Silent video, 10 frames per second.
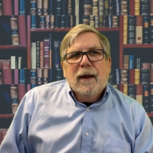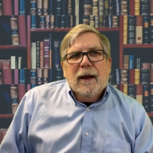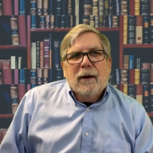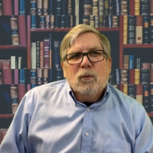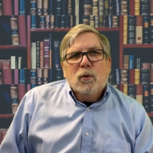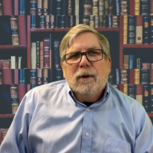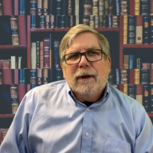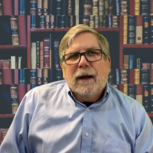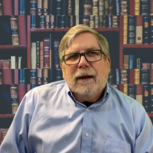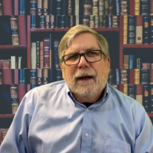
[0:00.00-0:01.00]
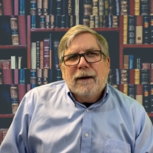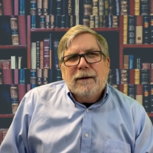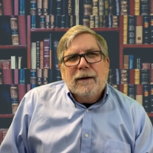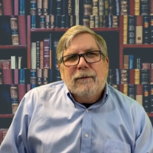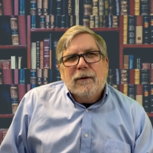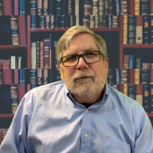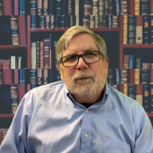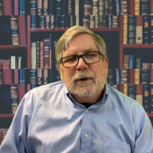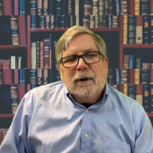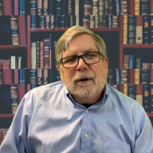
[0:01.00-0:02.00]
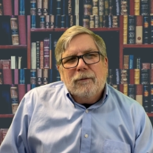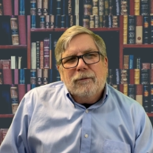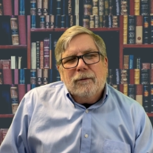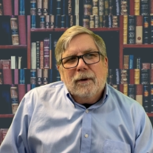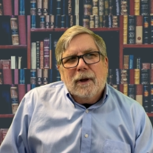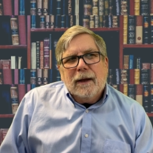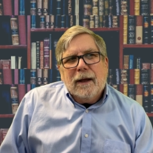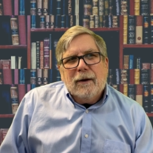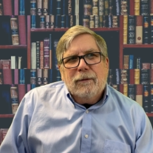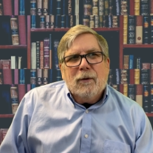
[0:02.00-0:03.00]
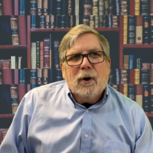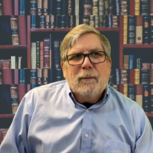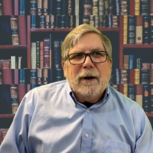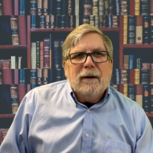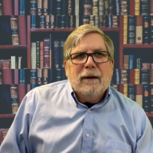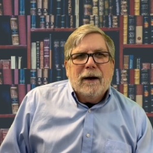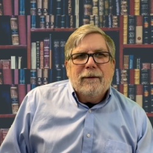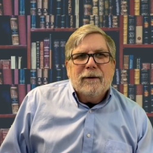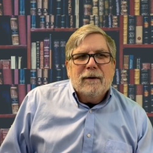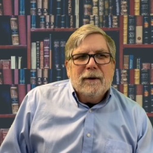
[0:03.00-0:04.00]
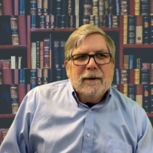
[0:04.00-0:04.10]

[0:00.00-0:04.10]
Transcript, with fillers: And really, I kind of did this because I kind of thought about a lot of the,